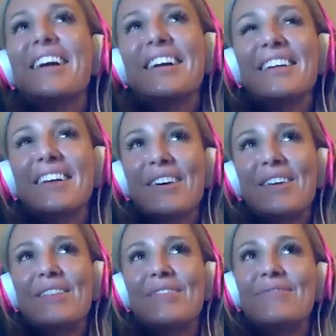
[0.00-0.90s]
You
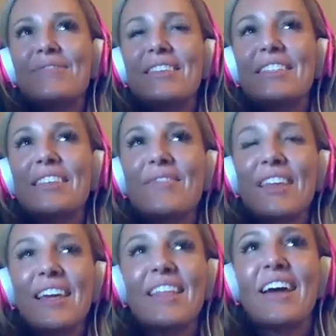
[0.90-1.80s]
know,
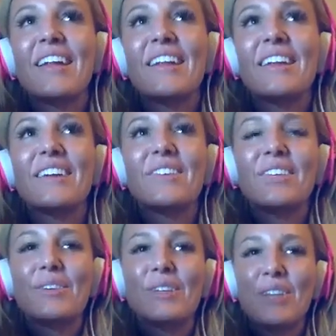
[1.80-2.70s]
something that when
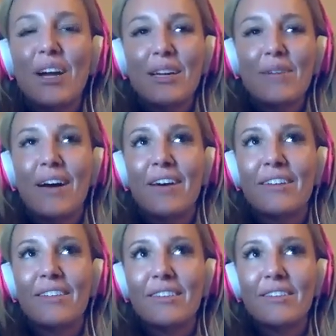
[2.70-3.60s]
you were talking about
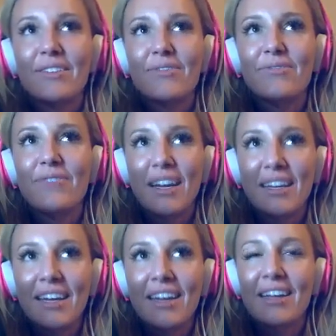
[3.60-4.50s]

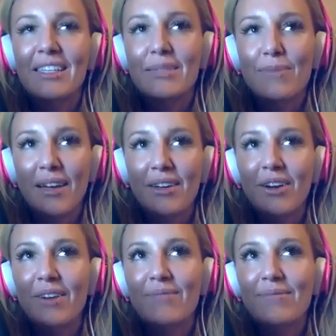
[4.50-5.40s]
finding an
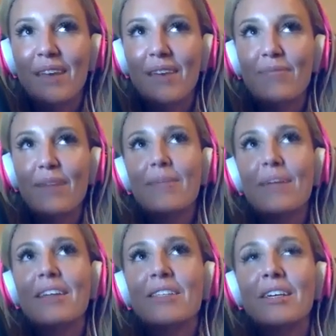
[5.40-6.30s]
expander, it made me
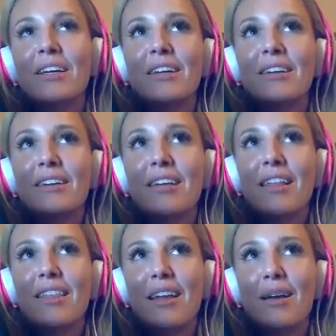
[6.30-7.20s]
actually
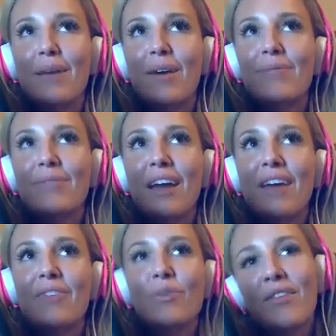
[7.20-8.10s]
think about,
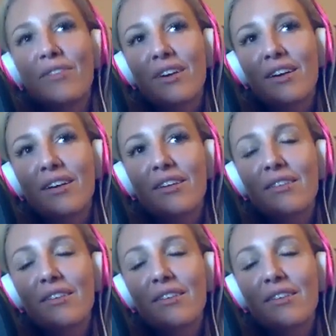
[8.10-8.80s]
have you ever